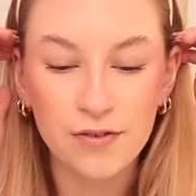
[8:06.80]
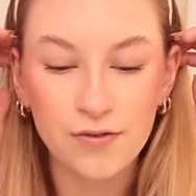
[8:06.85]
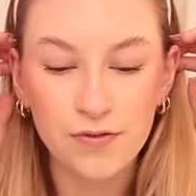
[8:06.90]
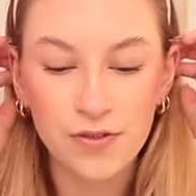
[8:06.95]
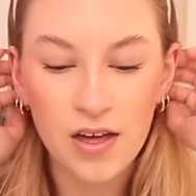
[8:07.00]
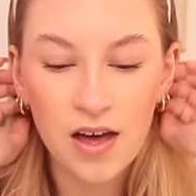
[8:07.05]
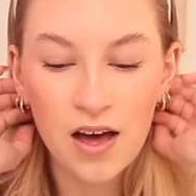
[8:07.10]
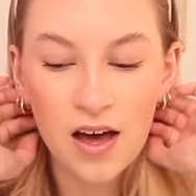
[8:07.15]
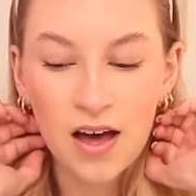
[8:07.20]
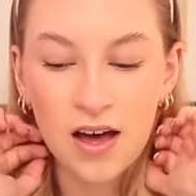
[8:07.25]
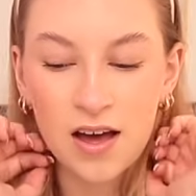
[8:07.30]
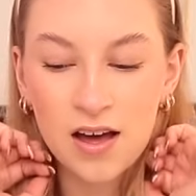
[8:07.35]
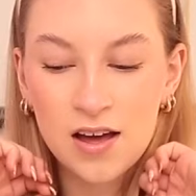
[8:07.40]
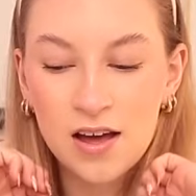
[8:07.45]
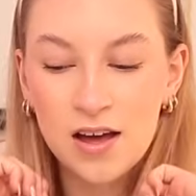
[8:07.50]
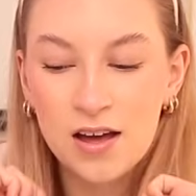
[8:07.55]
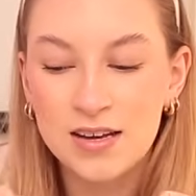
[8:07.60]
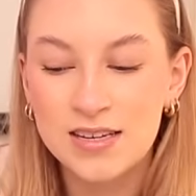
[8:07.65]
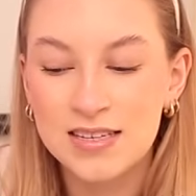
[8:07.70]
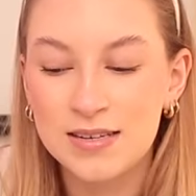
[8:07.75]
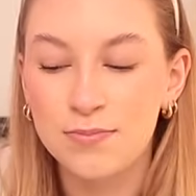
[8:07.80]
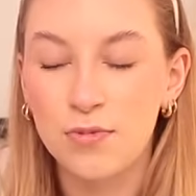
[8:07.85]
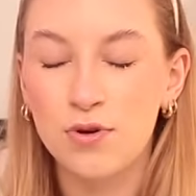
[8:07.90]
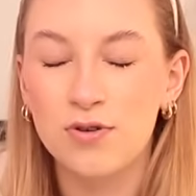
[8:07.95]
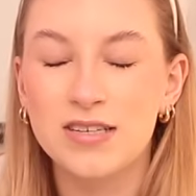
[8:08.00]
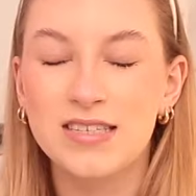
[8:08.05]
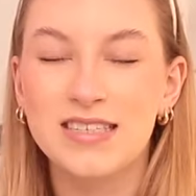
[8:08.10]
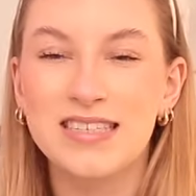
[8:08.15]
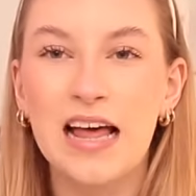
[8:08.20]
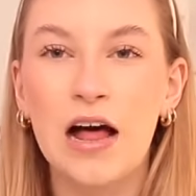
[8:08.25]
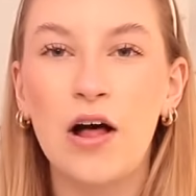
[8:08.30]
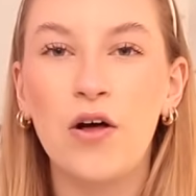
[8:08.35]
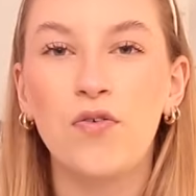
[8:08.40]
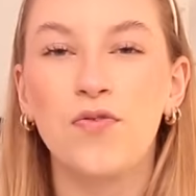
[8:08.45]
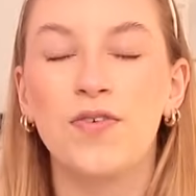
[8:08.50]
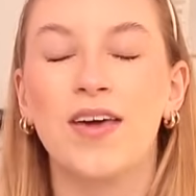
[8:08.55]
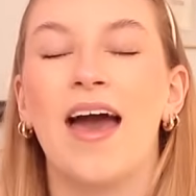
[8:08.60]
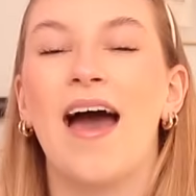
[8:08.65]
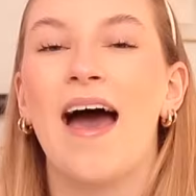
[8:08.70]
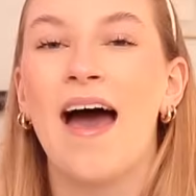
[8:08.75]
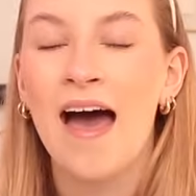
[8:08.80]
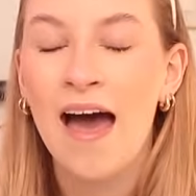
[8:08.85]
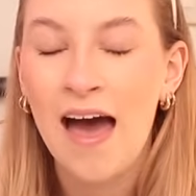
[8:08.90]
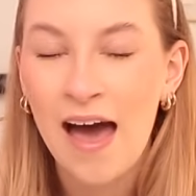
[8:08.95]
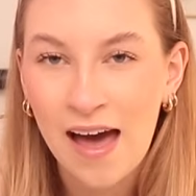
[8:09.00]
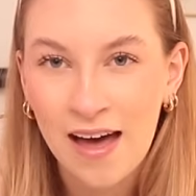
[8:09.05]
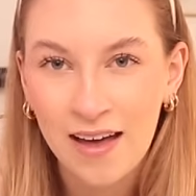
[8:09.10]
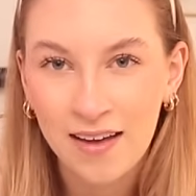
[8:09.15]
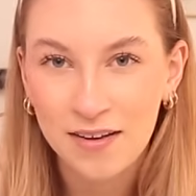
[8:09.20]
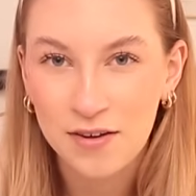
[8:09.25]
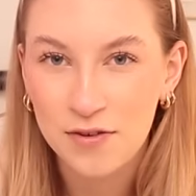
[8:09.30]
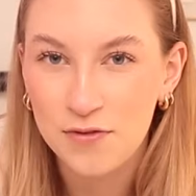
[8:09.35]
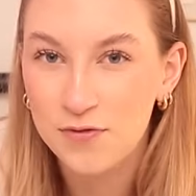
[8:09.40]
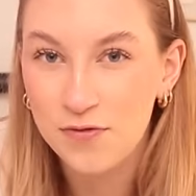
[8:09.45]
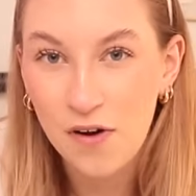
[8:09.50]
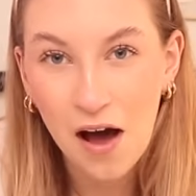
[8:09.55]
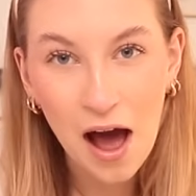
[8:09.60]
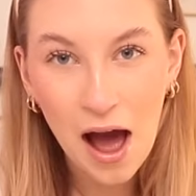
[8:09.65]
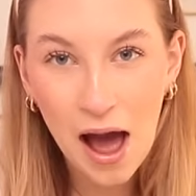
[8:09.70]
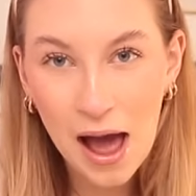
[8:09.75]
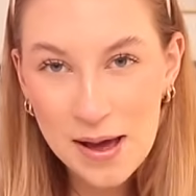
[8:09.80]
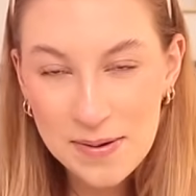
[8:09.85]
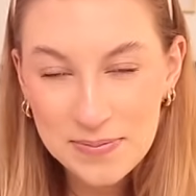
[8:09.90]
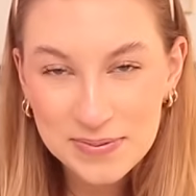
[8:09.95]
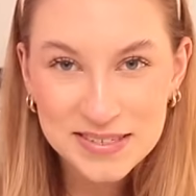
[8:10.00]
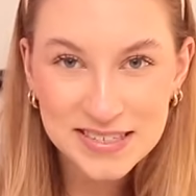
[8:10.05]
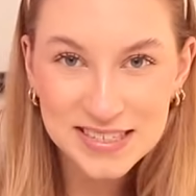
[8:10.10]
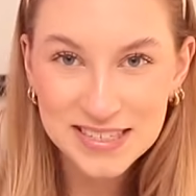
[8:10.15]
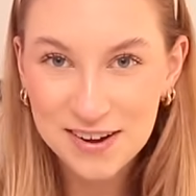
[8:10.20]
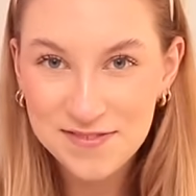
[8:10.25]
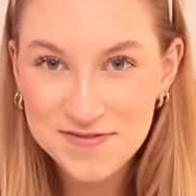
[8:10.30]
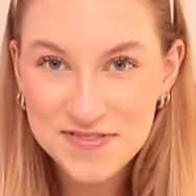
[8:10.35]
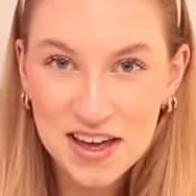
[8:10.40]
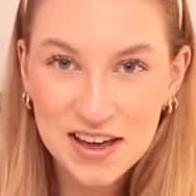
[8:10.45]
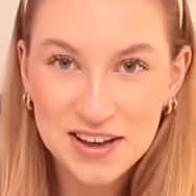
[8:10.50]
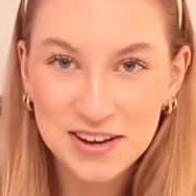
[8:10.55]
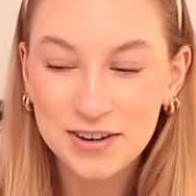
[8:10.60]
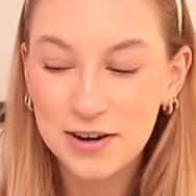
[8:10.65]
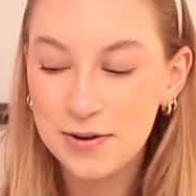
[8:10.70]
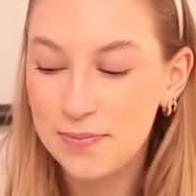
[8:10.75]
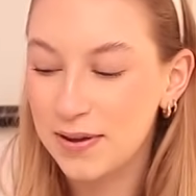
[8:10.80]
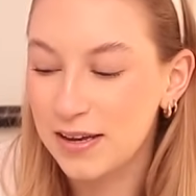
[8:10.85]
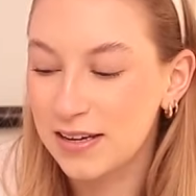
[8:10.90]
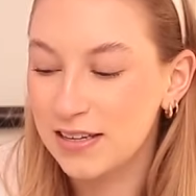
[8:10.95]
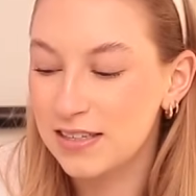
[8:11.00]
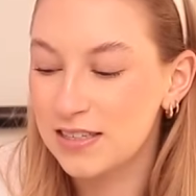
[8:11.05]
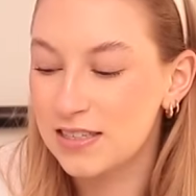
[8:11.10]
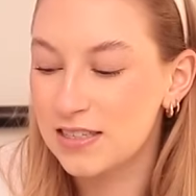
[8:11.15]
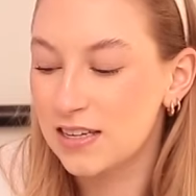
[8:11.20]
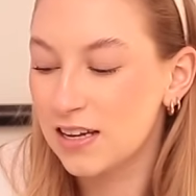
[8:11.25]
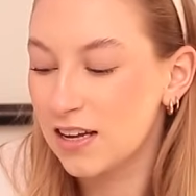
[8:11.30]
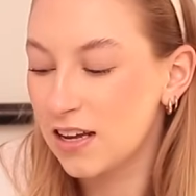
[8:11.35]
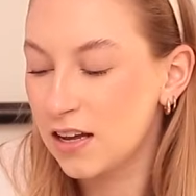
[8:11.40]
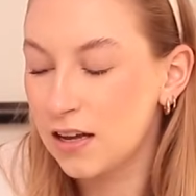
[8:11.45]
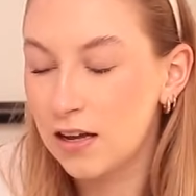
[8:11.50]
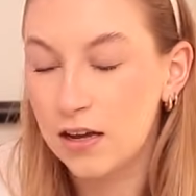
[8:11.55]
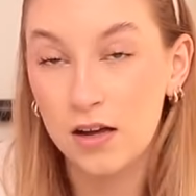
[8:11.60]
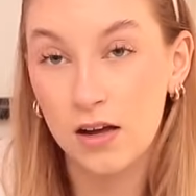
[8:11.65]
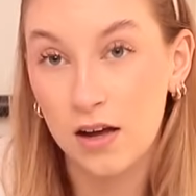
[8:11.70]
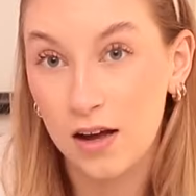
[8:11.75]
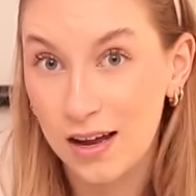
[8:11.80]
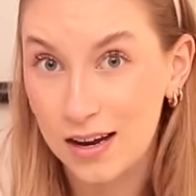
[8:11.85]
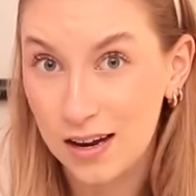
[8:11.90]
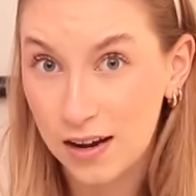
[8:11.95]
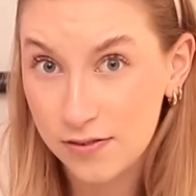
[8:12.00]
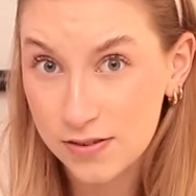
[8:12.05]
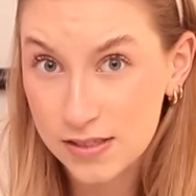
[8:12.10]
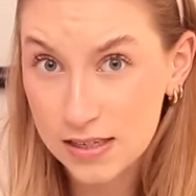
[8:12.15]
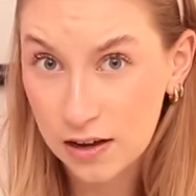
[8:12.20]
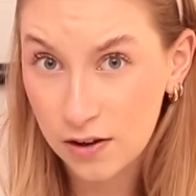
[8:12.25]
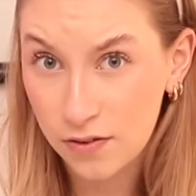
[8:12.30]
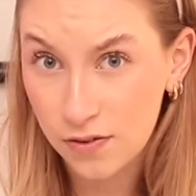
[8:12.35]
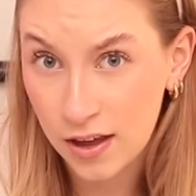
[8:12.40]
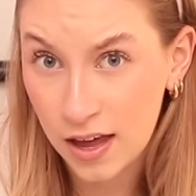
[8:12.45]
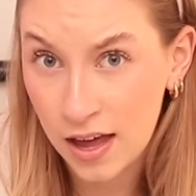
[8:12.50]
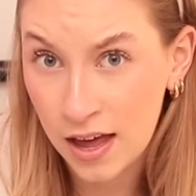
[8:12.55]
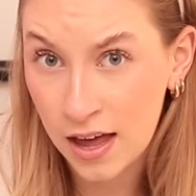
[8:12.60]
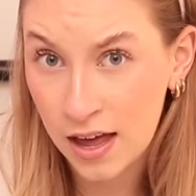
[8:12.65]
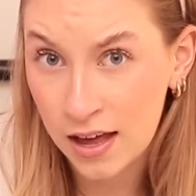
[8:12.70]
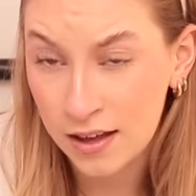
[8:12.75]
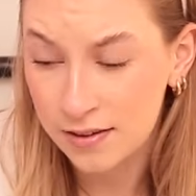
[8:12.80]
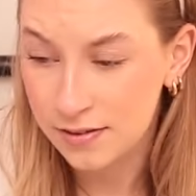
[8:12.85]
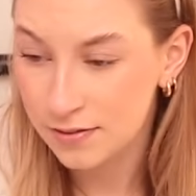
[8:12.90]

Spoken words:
of the more self-care vibe stuff that I got, because I love self-care.